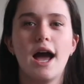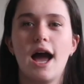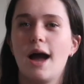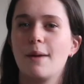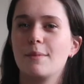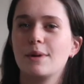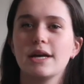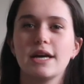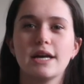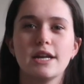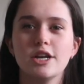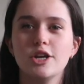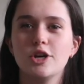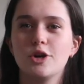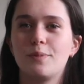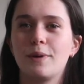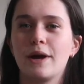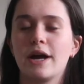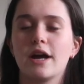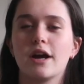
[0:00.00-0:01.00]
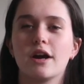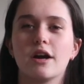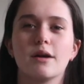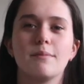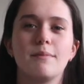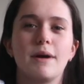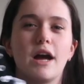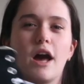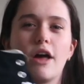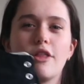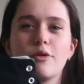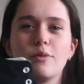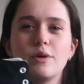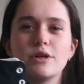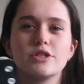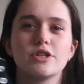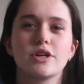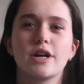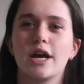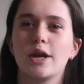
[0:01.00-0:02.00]
I'm gonna get a new pair. My other
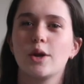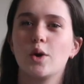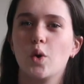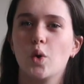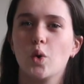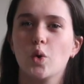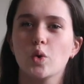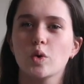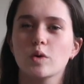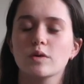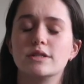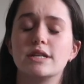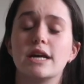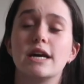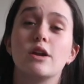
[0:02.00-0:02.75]
ones are kind of old,